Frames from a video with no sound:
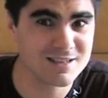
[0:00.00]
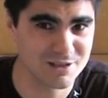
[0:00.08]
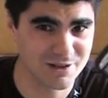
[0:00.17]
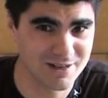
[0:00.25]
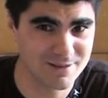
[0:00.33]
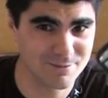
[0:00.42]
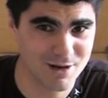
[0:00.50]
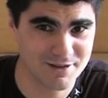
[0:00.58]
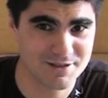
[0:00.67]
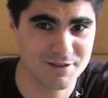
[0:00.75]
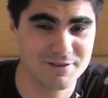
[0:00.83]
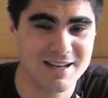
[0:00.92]
sorry,
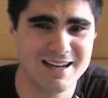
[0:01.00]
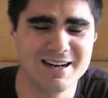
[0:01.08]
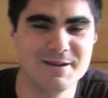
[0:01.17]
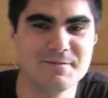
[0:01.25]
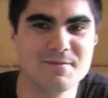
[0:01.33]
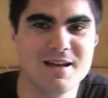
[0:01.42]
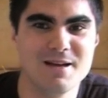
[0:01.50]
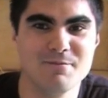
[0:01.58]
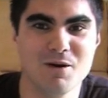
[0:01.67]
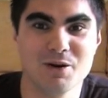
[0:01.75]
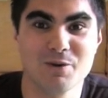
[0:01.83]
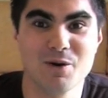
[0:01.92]
Microsoft,
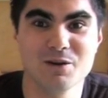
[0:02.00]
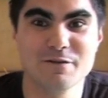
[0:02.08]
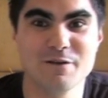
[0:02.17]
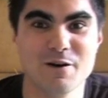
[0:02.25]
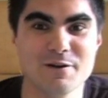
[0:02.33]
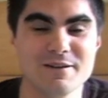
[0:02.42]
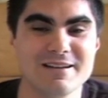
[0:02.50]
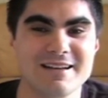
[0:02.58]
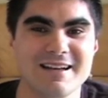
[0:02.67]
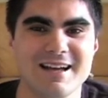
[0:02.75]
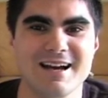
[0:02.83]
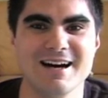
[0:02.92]
Motorola phone,
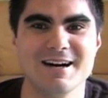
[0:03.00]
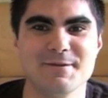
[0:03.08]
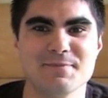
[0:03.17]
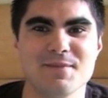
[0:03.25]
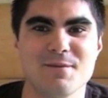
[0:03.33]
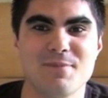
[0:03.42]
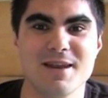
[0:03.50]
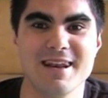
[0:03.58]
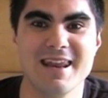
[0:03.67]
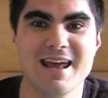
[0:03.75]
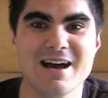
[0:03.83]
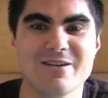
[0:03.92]
but
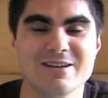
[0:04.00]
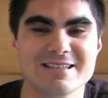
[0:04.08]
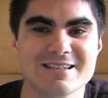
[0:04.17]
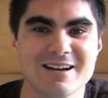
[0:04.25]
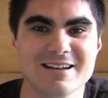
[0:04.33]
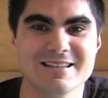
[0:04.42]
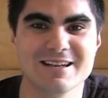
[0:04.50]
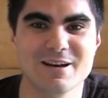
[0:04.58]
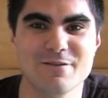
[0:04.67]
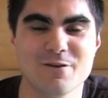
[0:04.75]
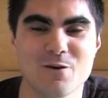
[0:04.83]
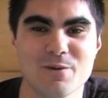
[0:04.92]
now I decided to
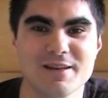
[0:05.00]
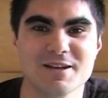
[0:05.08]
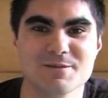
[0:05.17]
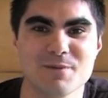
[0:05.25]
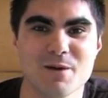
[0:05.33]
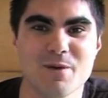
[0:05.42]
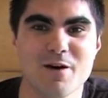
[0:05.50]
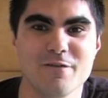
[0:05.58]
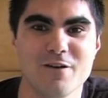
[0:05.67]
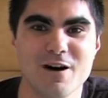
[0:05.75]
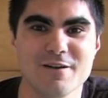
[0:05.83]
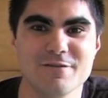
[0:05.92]
go for a Windows Mobile
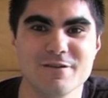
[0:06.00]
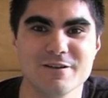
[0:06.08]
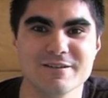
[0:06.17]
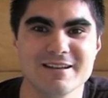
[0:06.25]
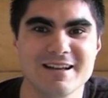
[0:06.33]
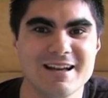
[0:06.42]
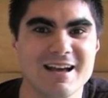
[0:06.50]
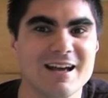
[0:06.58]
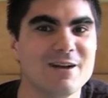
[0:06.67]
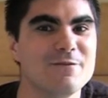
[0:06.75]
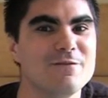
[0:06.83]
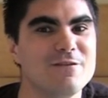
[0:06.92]
5 phone, and
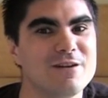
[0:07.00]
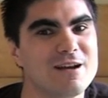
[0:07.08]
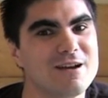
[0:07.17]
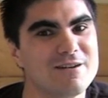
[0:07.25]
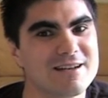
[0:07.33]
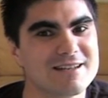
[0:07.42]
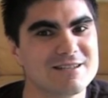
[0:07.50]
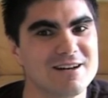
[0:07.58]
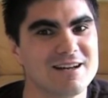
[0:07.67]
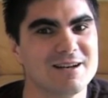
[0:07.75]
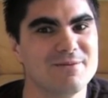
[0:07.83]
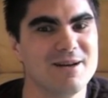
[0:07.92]
I'm very
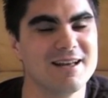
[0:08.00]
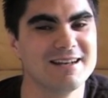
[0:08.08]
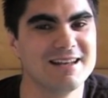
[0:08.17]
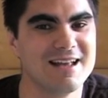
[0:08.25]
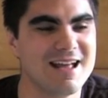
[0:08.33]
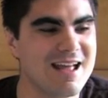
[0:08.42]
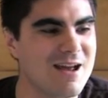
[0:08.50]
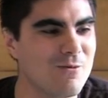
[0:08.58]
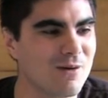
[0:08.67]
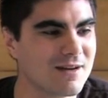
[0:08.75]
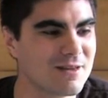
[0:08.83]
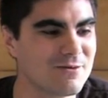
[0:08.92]
excited about it.
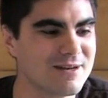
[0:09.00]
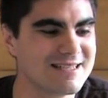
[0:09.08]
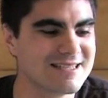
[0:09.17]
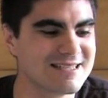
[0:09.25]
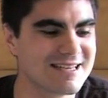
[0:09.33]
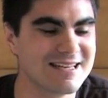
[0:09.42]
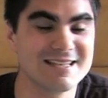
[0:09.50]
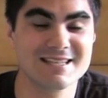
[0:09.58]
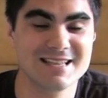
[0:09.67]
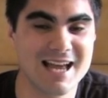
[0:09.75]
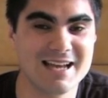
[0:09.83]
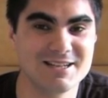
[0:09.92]
One of the reasons
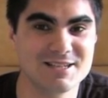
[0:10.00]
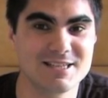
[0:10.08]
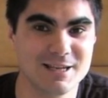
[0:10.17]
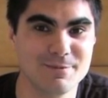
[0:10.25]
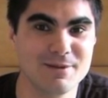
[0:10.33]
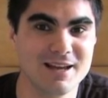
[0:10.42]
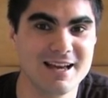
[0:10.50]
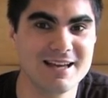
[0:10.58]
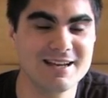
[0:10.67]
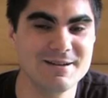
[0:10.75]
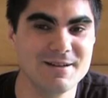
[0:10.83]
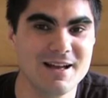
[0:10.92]
is the
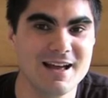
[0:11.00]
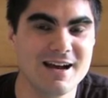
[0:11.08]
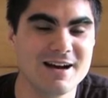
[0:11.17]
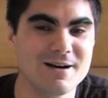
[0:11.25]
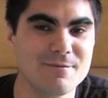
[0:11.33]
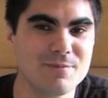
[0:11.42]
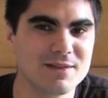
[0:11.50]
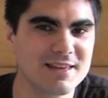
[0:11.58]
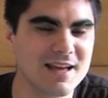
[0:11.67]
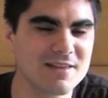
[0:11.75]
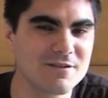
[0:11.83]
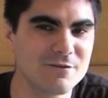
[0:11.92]
HSDPA, but
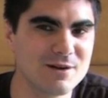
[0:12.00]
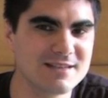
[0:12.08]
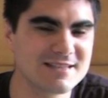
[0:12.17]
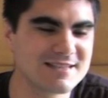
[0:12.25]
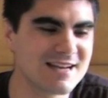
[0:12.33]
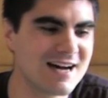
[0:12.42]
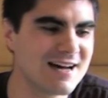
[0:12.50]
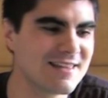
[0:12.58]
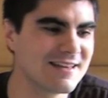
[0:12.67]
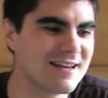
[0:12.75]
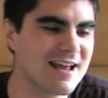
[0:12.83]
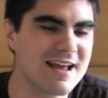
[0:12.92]
the other reasons are
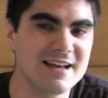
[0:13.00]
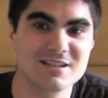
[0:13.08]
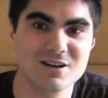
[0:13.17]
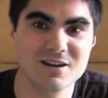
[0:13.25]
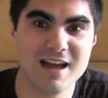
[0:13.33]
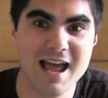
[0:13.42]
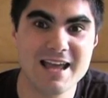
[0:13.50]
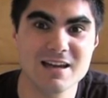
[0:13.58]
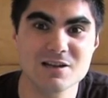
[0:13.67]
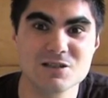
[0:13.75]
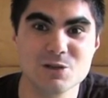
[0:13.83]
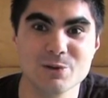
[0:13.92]
that it's got
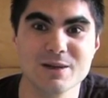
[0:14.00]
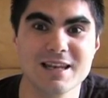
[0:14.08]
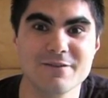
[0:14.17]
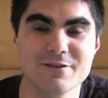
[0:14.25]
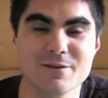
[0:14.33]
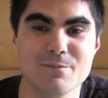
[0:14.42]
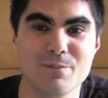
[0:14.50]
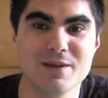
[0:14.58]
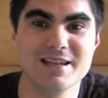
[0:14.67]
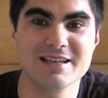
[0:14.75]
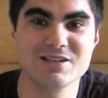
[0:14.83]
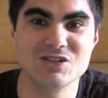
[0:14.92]
802.11
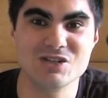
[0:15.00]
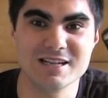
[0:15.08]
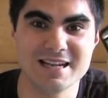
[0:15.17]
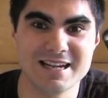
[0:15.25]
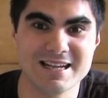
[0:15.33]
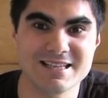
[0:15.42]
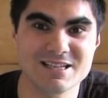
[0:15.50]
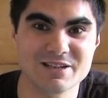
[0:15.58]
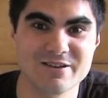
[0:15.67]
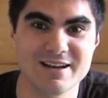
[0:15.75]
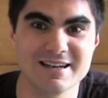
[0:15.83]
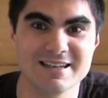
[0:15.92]
BNG
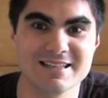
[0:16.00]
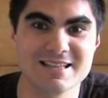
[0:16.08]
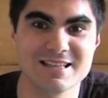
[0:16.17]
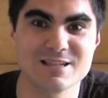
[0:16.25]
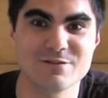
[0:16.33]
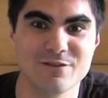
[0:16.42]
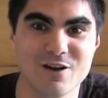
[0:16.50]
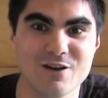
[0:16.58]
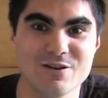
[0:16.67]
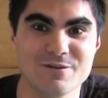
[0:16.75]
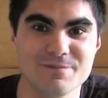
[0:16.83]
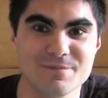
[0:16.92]
integrated into this
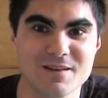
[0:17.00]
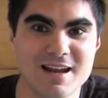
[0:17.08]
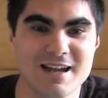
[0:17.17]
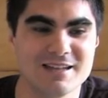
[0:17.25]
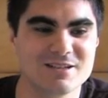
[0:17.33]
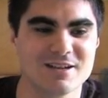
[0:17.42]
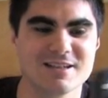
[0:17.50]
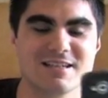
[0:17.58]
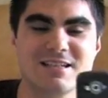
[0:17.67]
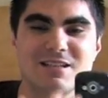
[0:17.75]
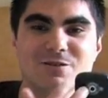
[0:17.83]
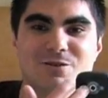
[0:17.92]
phone. It's got a
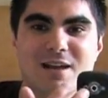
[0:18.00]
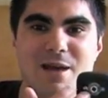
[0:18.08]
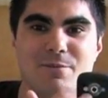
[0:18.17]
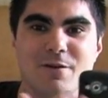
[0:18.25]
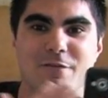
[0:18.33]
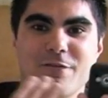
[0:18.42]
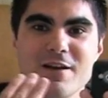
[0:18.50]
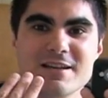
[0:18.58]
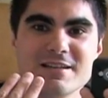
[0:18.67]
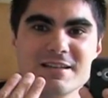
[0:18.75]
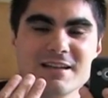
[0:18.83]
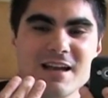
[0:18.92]
still camera
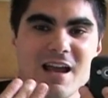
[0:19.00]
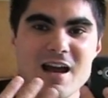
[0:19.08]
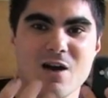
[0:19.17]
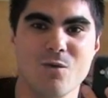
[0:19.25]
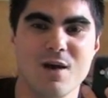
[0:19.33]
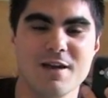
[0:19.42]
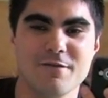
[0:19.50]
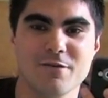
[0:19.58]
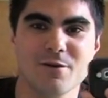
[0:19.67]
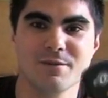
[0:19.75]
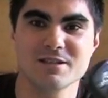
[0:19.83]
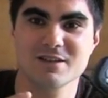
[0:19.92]
facing away
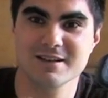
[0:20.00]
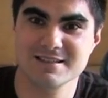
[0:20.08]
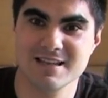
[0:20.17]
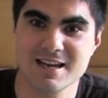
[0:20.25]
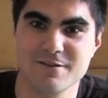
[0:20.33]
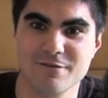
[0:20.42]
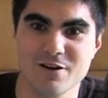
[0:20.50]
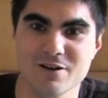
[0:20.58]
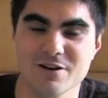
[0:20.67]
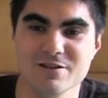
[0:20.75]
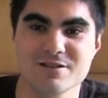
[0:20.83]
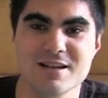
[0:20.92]
from me so I can take
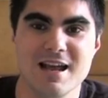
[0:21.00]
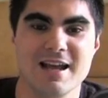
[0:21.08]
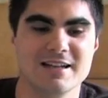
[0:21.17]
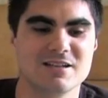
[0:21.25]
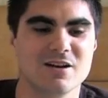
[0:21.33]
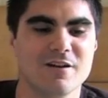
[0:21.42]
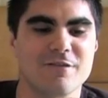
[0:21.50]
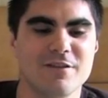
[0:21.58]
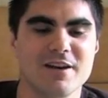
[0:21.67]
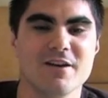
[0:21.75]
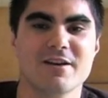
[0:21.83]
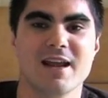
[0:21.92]
photos. It's got a
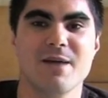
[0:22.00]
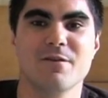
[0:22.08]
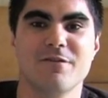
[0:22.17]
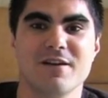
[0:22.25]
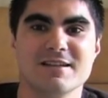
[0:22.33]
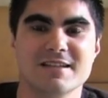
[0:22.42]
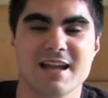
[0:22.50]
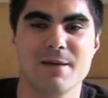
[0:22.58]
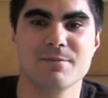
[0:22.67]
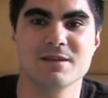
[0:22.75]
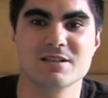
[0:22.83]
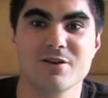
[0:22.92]
video camera facing
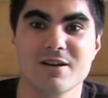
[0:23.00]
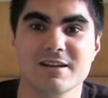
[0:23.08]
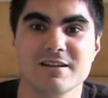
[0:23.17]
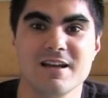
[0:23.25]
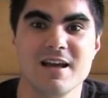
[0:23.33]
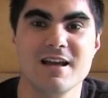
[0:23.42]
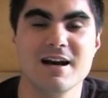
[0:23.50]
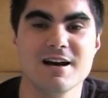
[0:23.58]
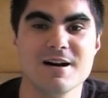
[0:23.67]
at me so I can